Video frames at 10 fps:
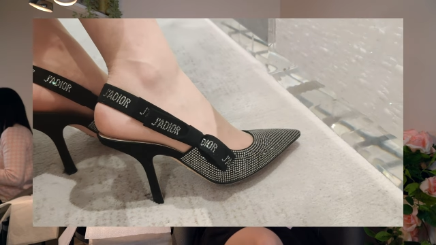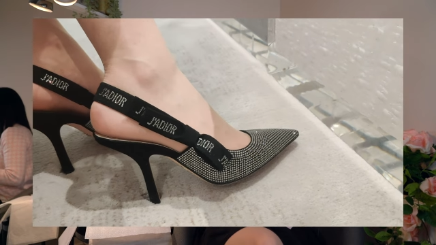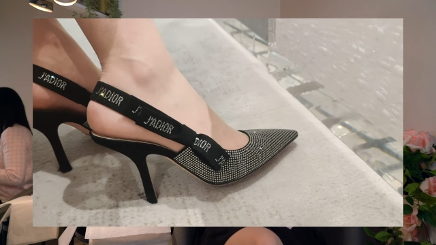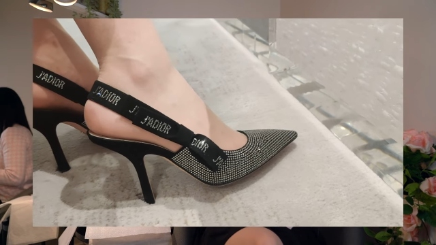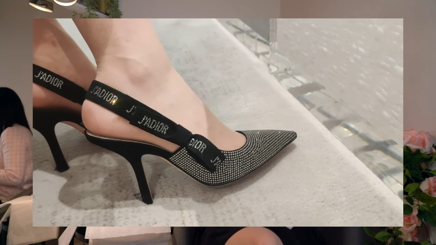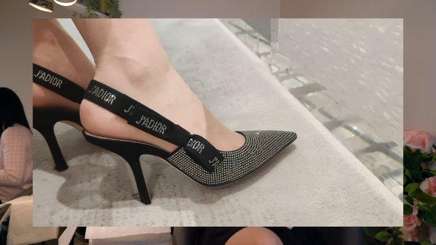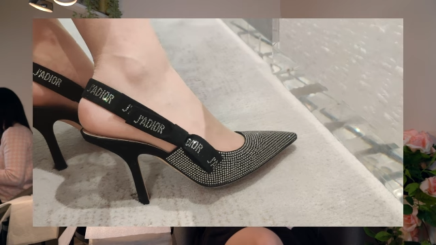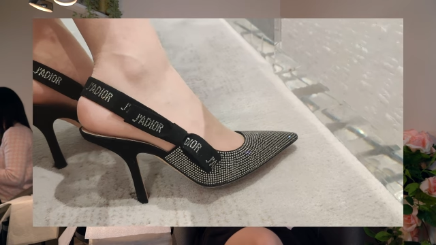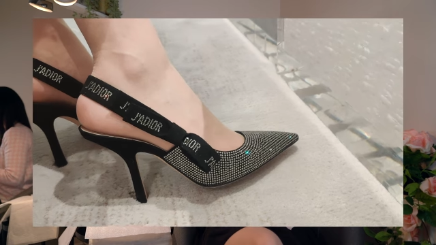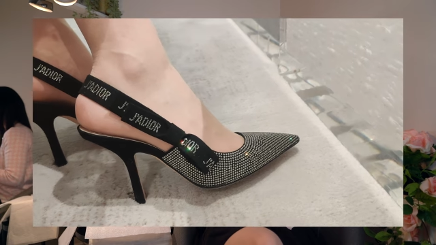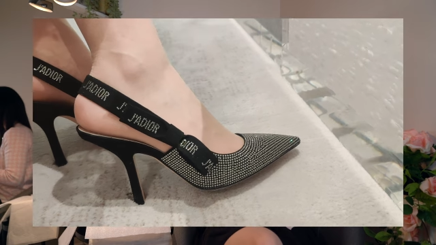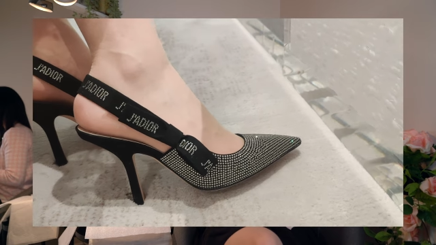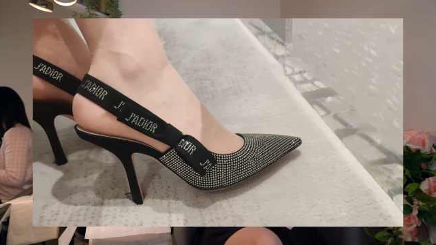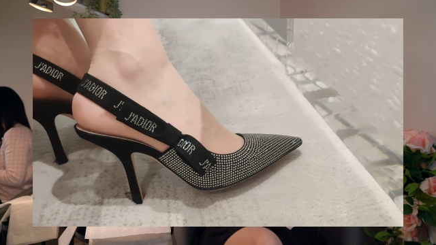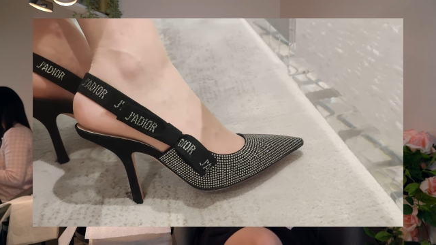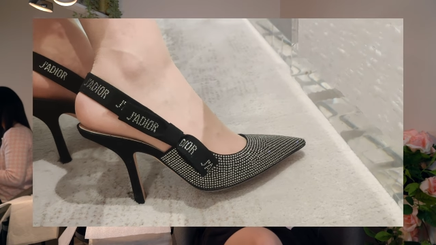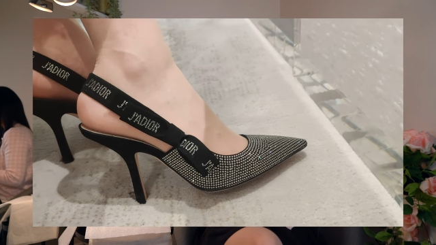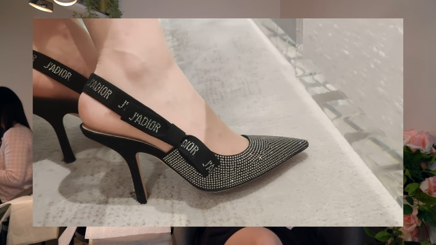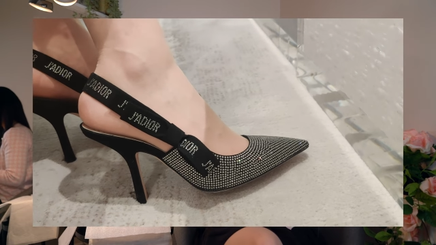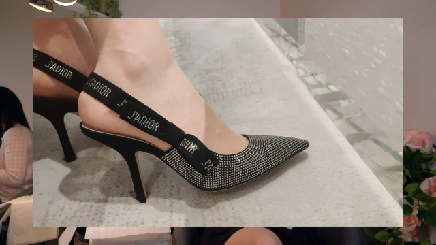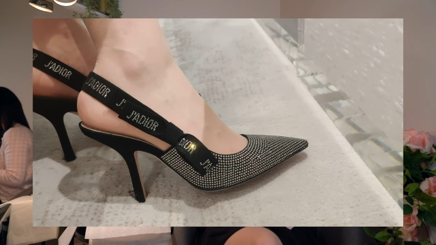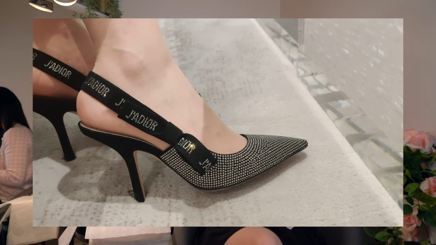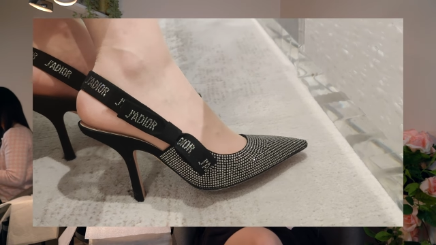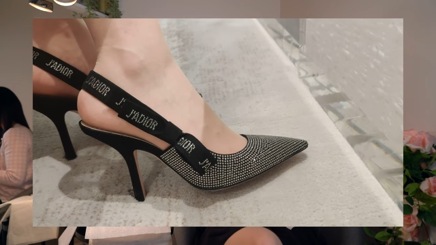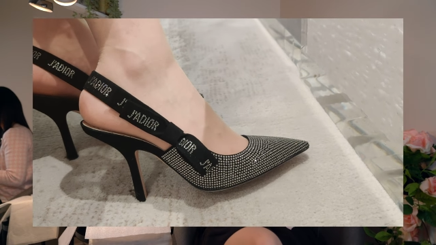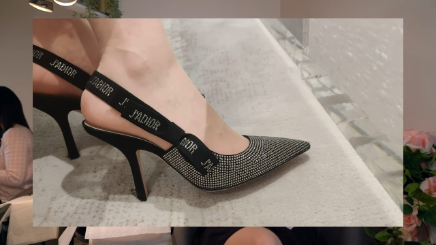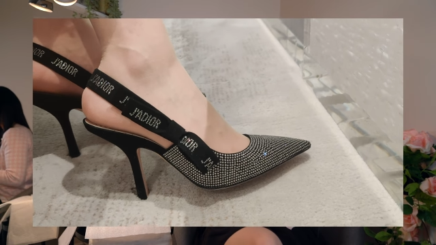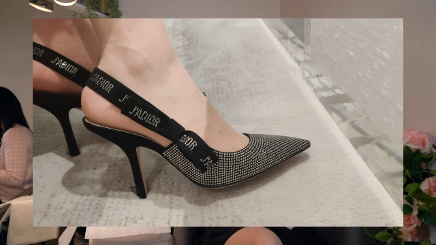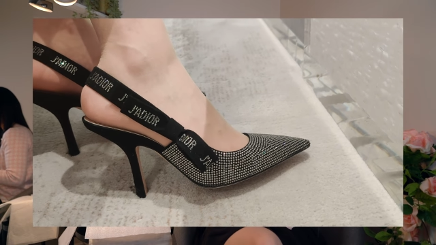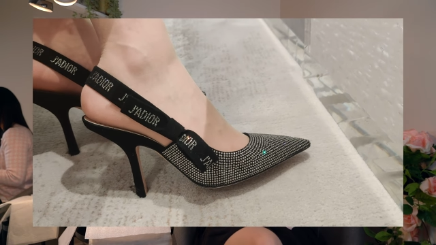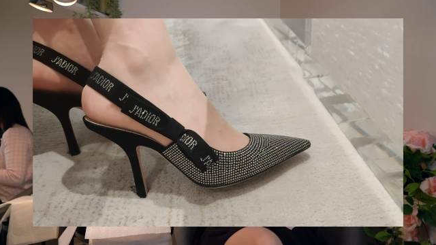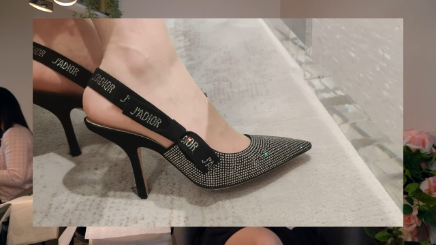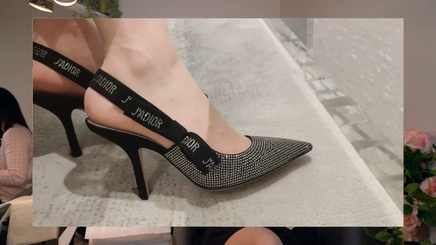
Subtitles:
No face is visible, so there are no lips to read.